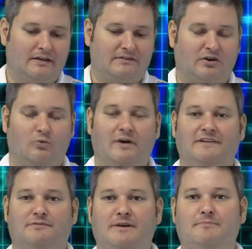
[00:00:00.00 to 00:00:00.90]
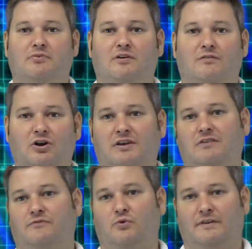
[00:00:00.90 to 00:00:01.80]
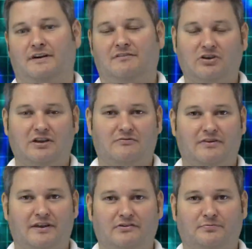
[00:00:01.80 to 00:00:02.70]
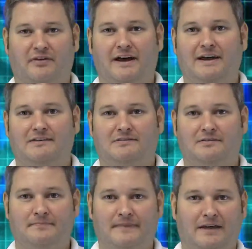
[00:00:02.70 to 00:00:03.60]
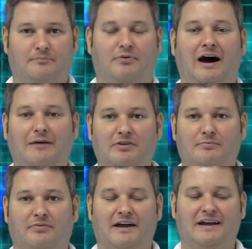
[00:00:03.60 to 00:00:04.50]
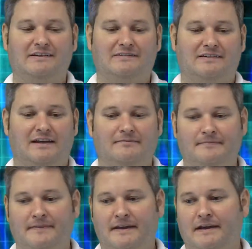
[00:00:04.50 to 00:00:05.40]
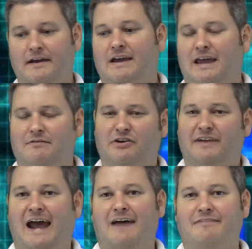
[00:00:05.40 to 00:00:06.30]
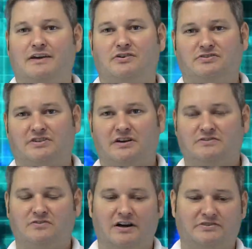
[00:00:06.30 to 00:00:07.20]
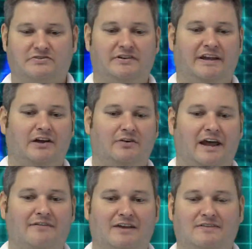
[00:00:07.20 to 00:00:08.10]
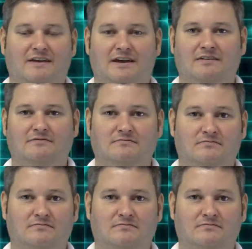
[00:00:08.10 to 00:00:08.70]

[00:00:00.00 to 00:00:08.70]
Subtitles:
So what these people are looking for, they're looking for those plays, and probably plays that, even though they have that good share structure and they don't have anything,